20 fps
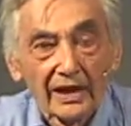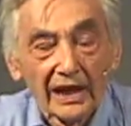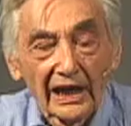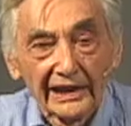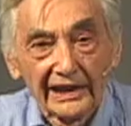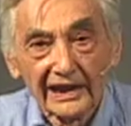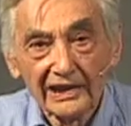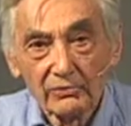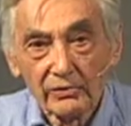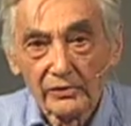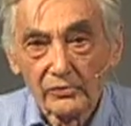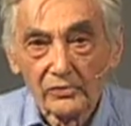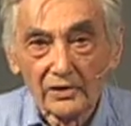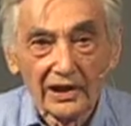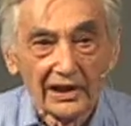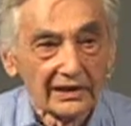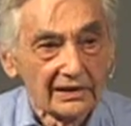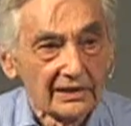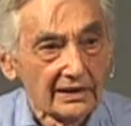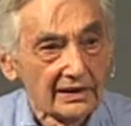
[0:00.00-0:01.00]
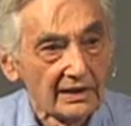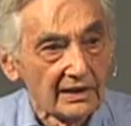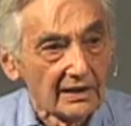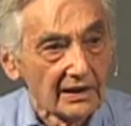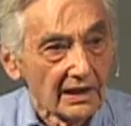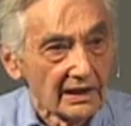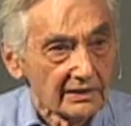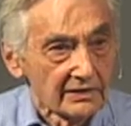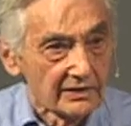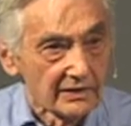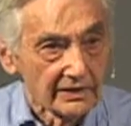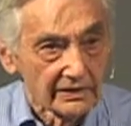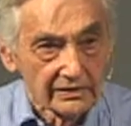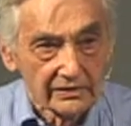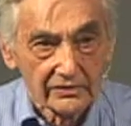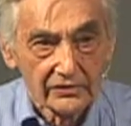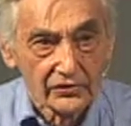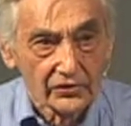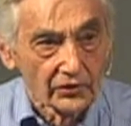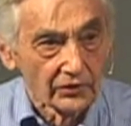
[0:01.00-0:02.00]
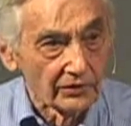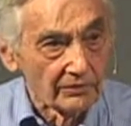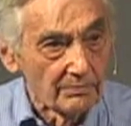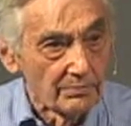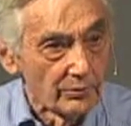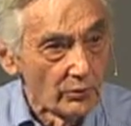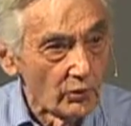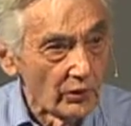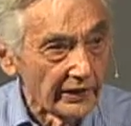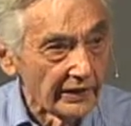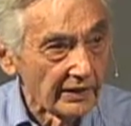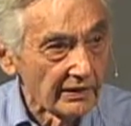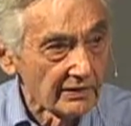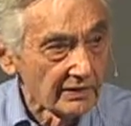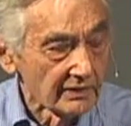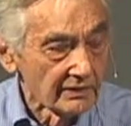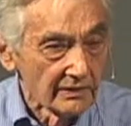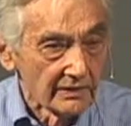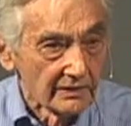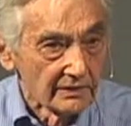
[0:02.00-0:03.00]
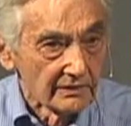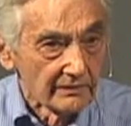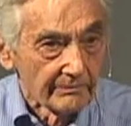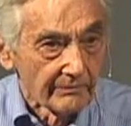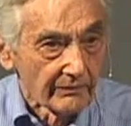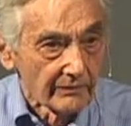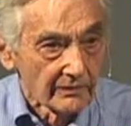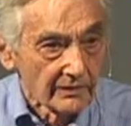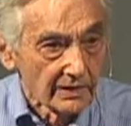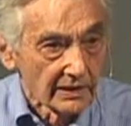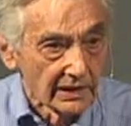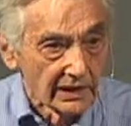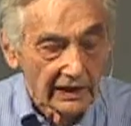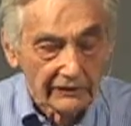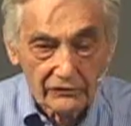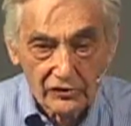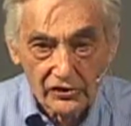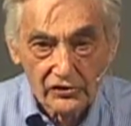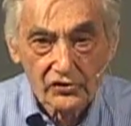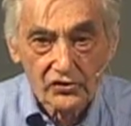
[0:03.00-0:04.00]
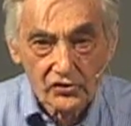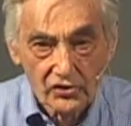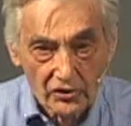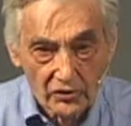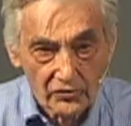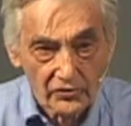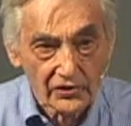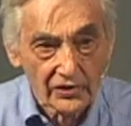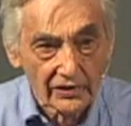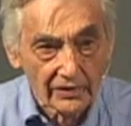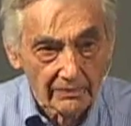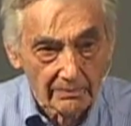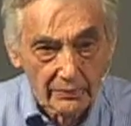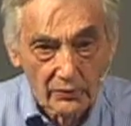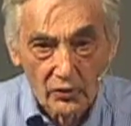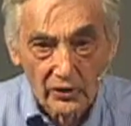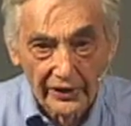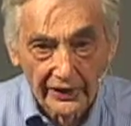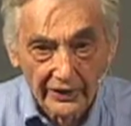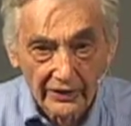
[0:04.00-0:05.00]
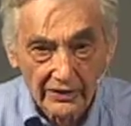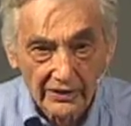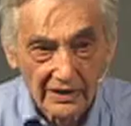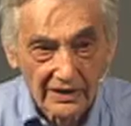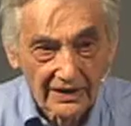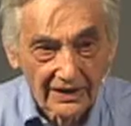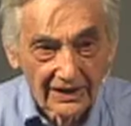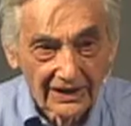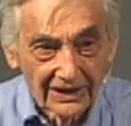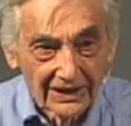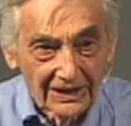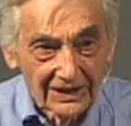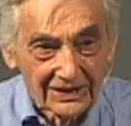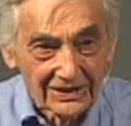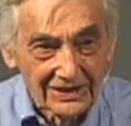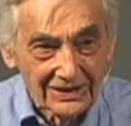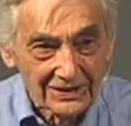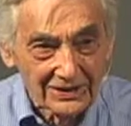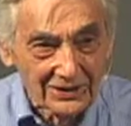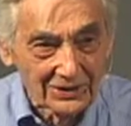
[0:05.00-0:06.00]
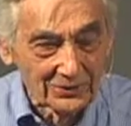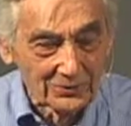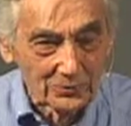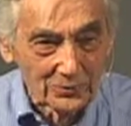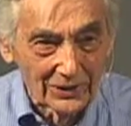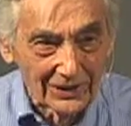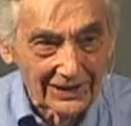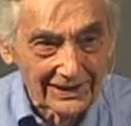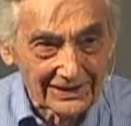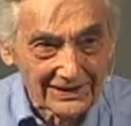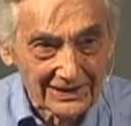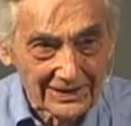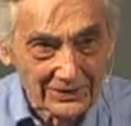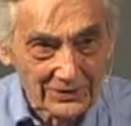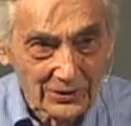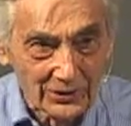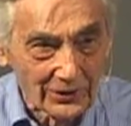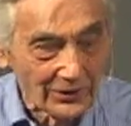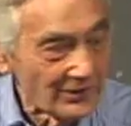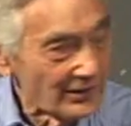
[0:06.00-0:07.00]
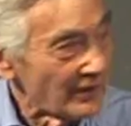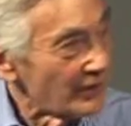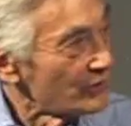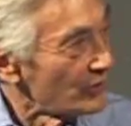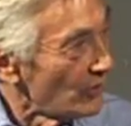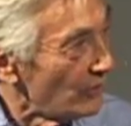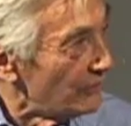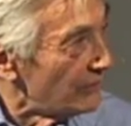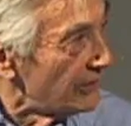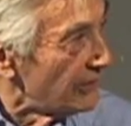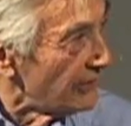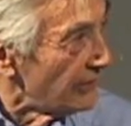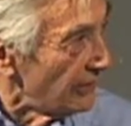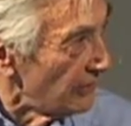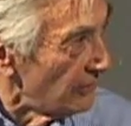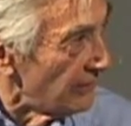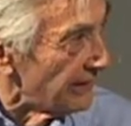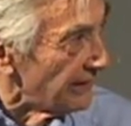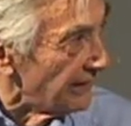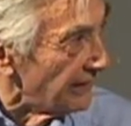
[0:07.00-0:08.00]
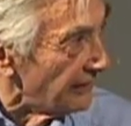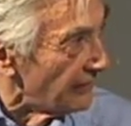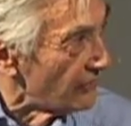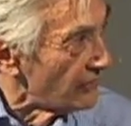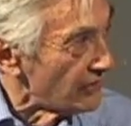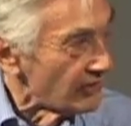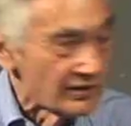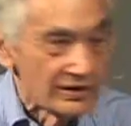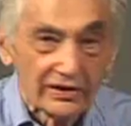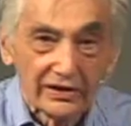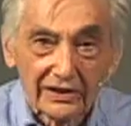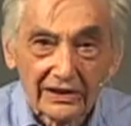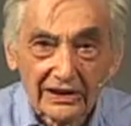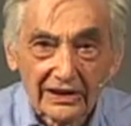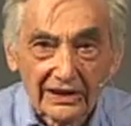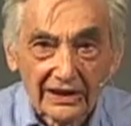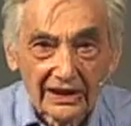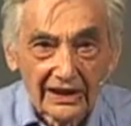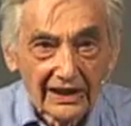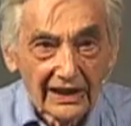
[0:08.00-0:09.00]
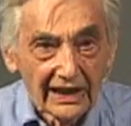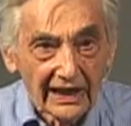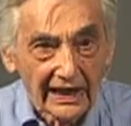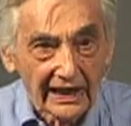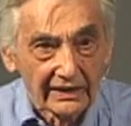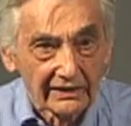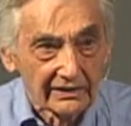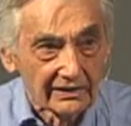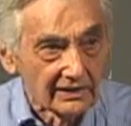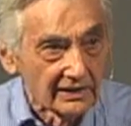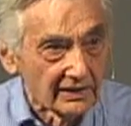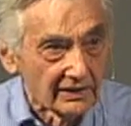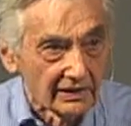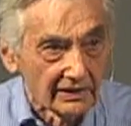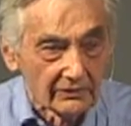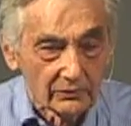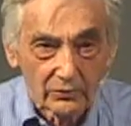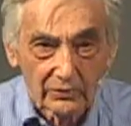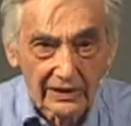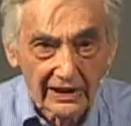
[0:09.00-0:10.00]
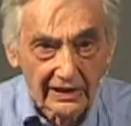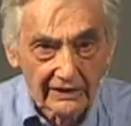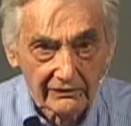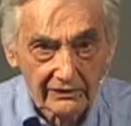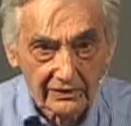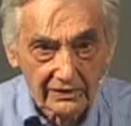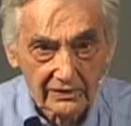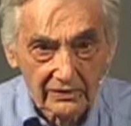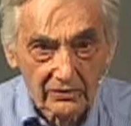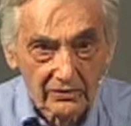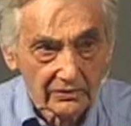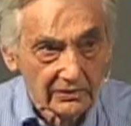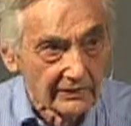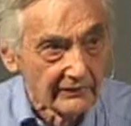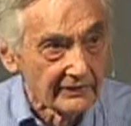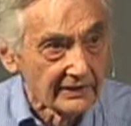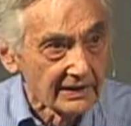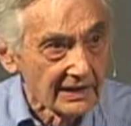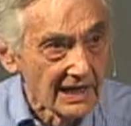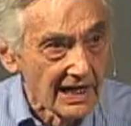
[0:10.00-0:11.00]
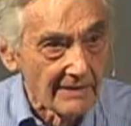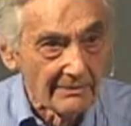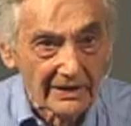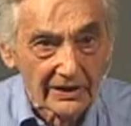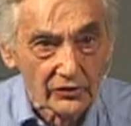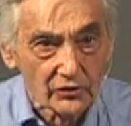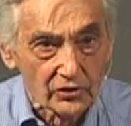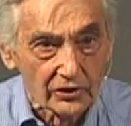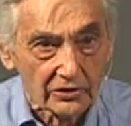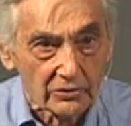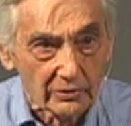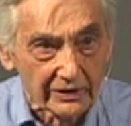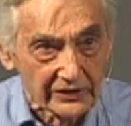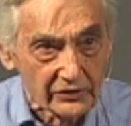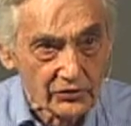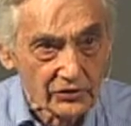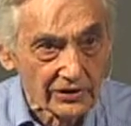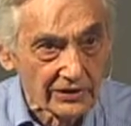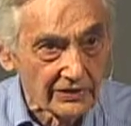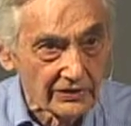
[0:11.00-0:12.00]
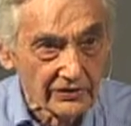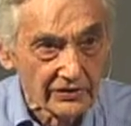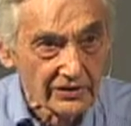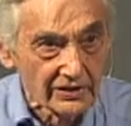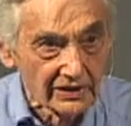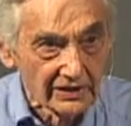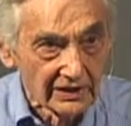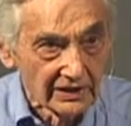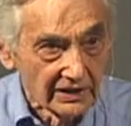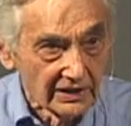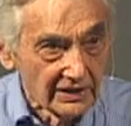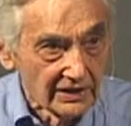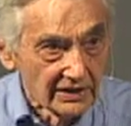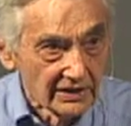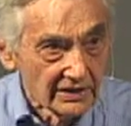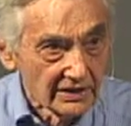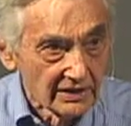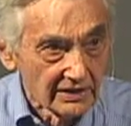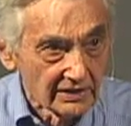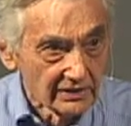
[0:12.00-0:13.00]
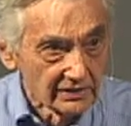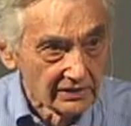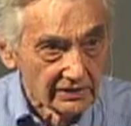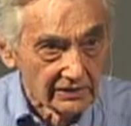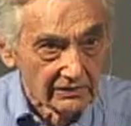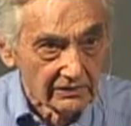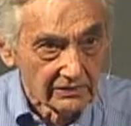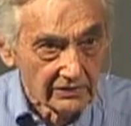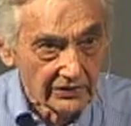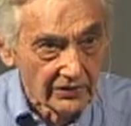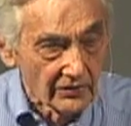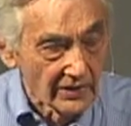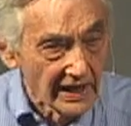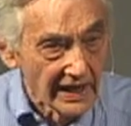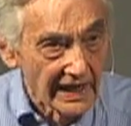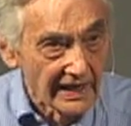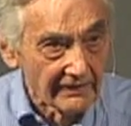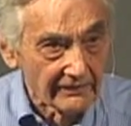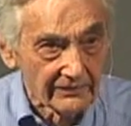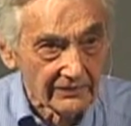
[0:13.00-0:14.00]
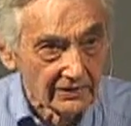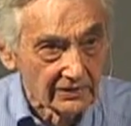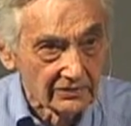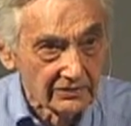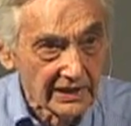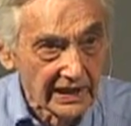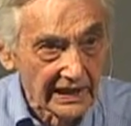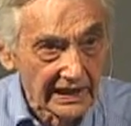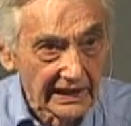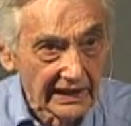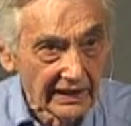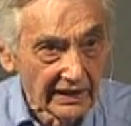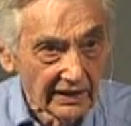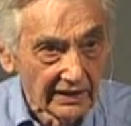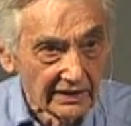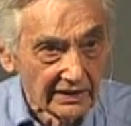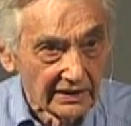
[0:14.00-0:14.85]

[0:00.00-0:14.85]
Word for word: I think we wanted at a certain point, and I've just chosen the point, to uh, turn things over to the audience. And uh, whatever, whatever comments or questions uh, you have, okay?